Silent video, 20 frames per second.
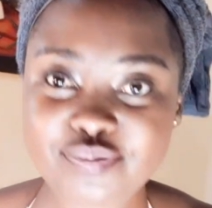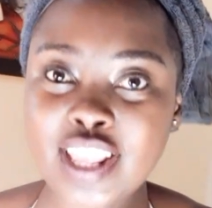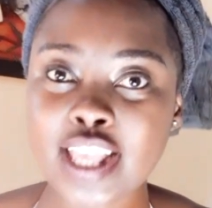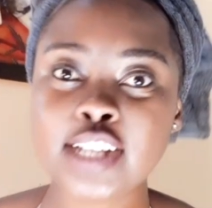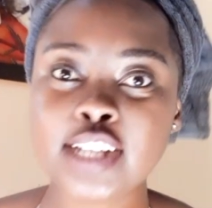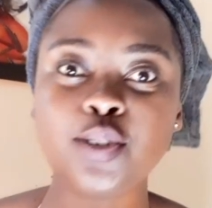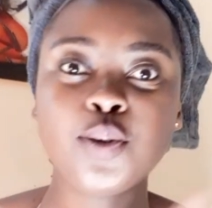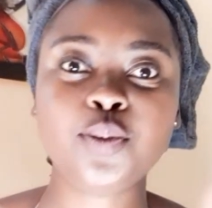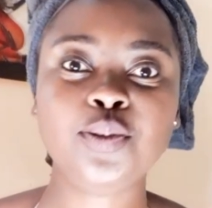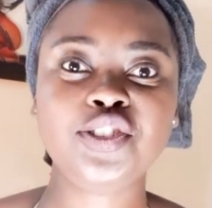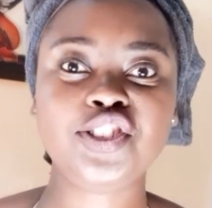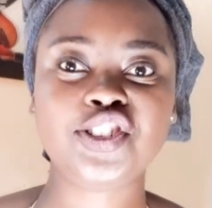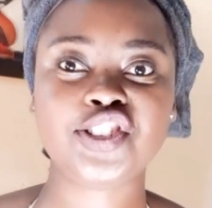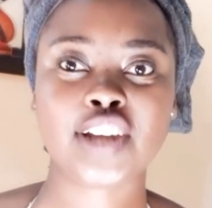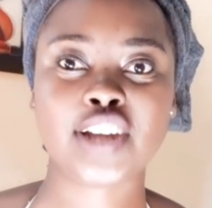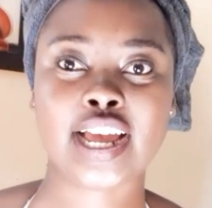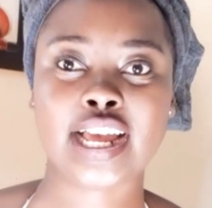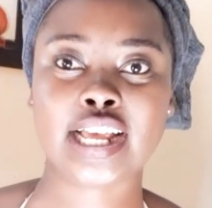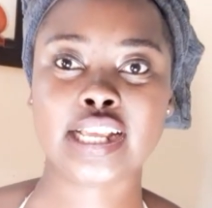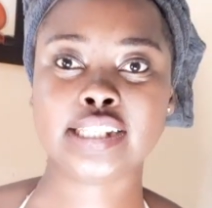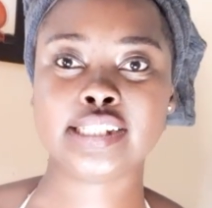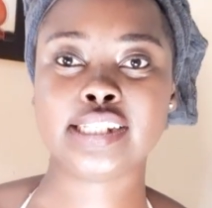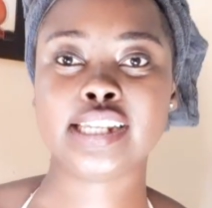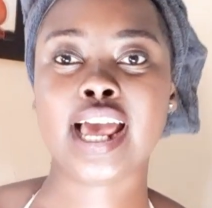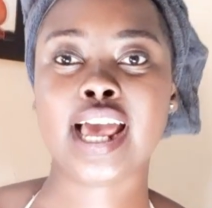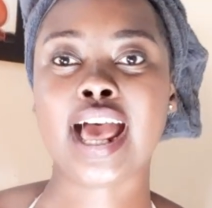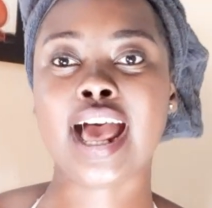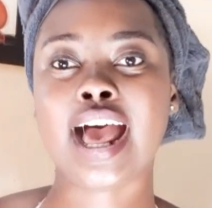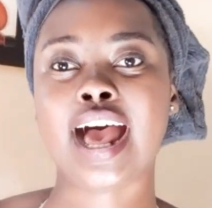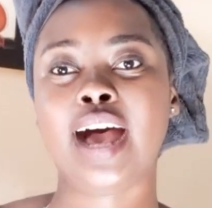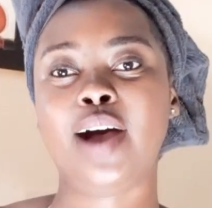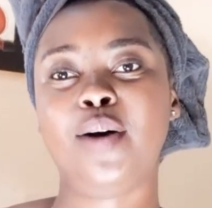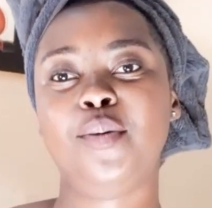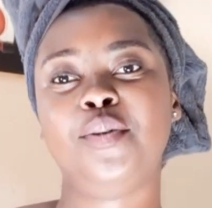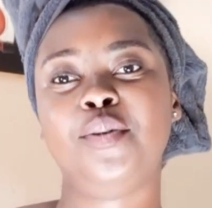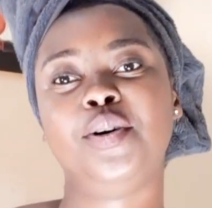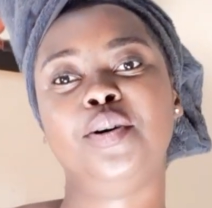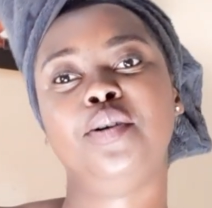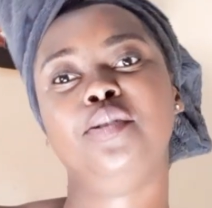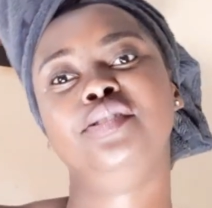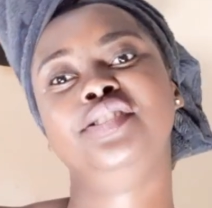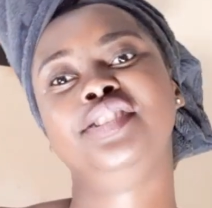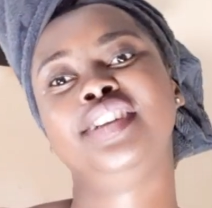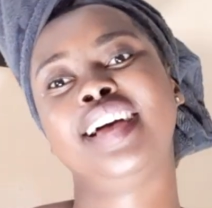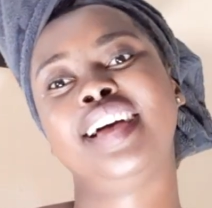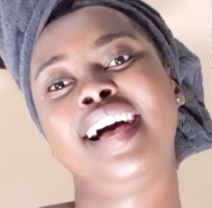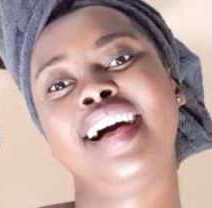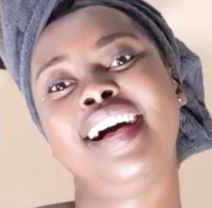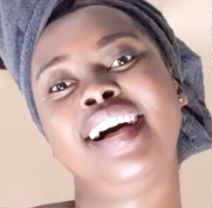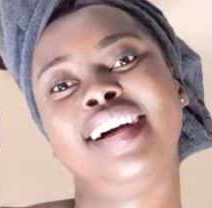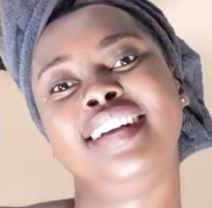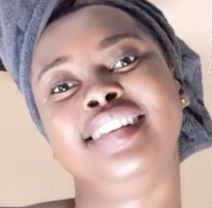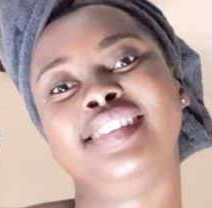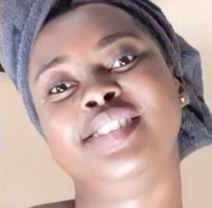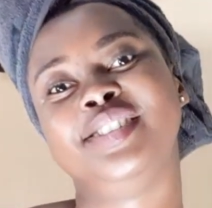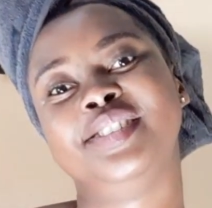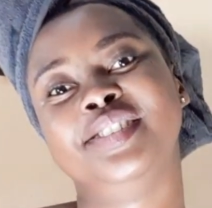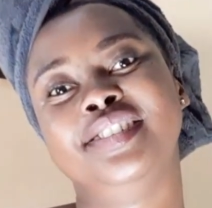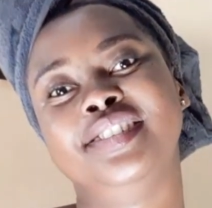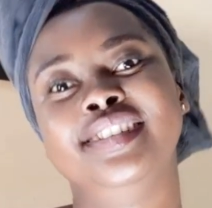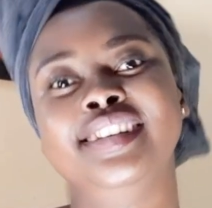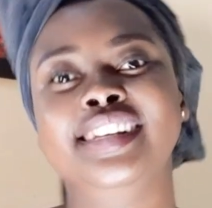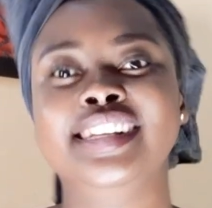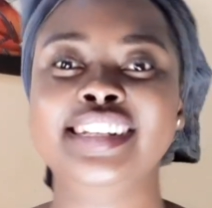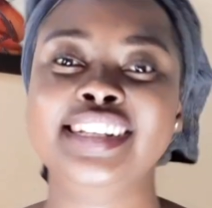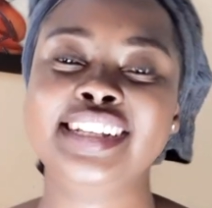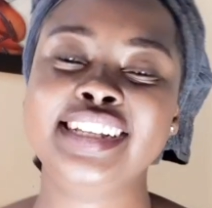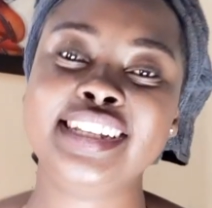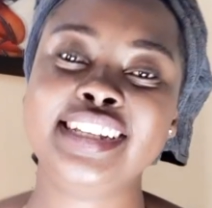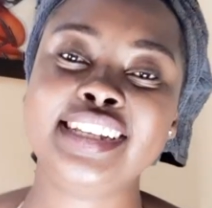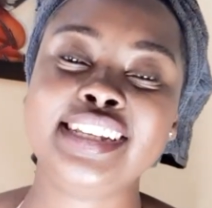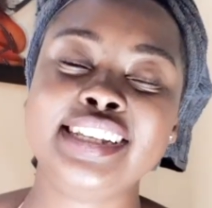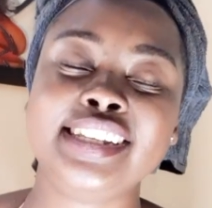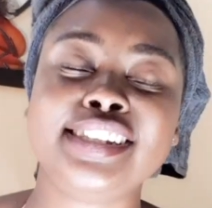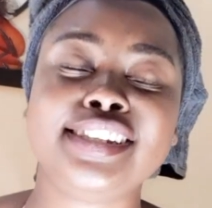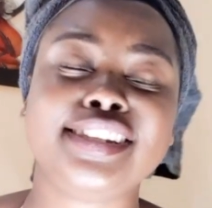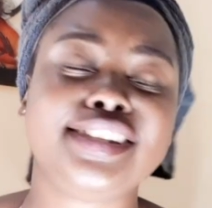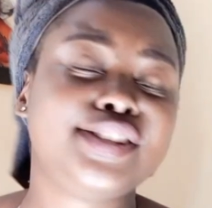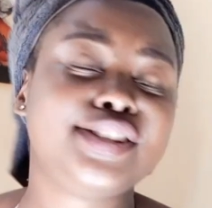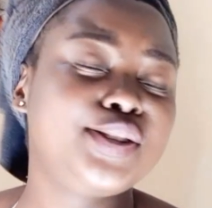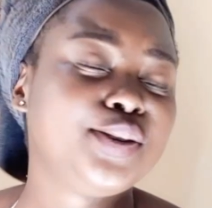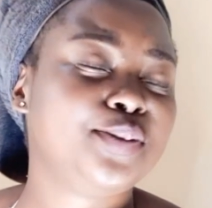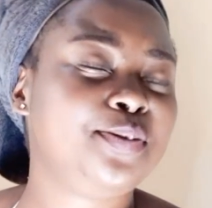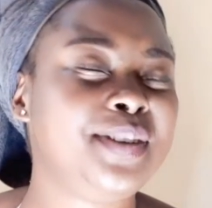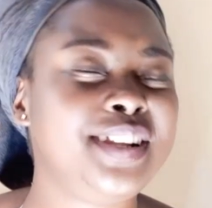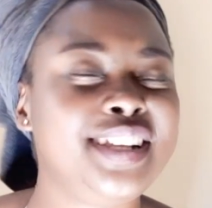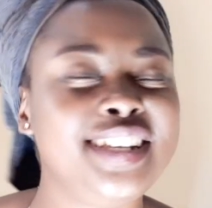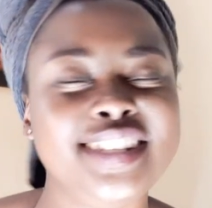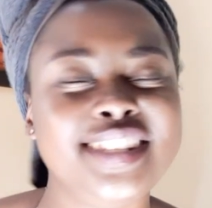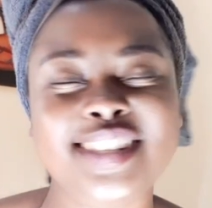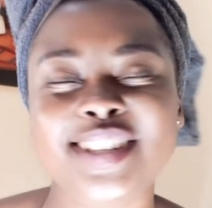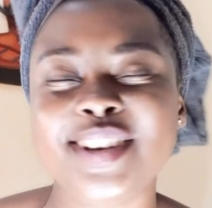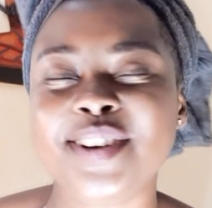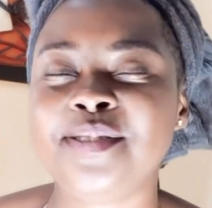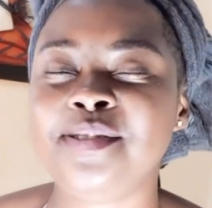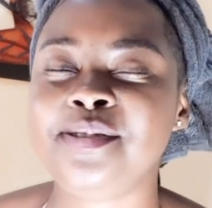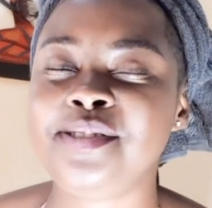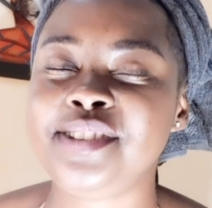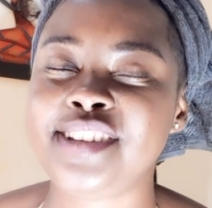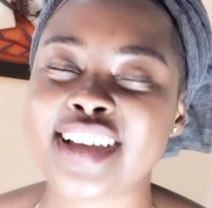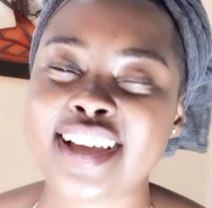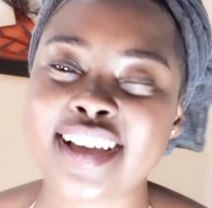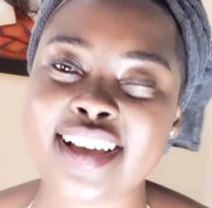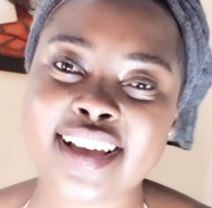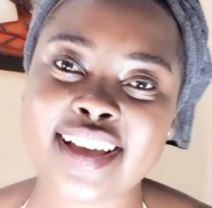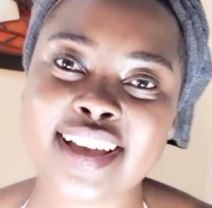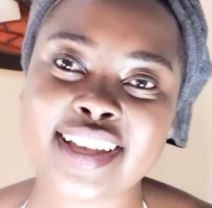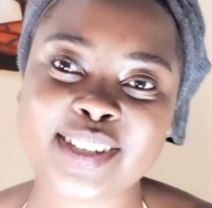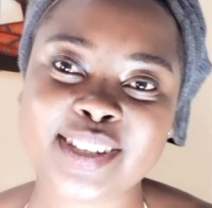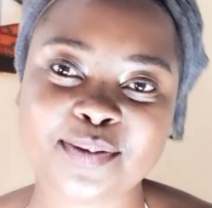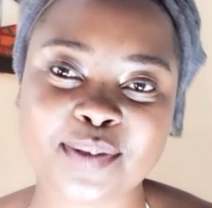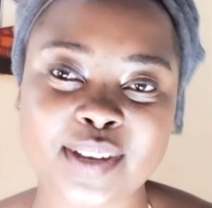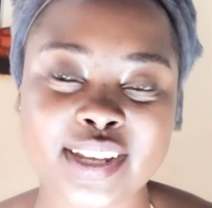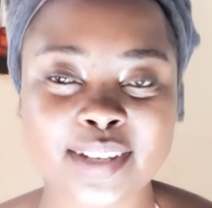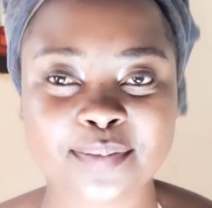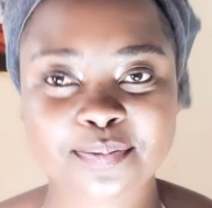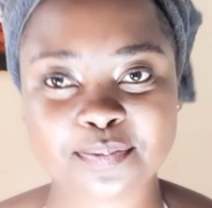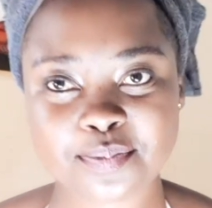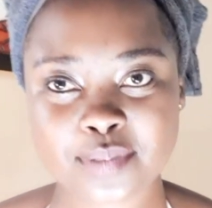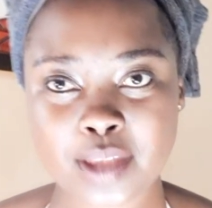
Don't judge, I won't judge you, so please don't judge me.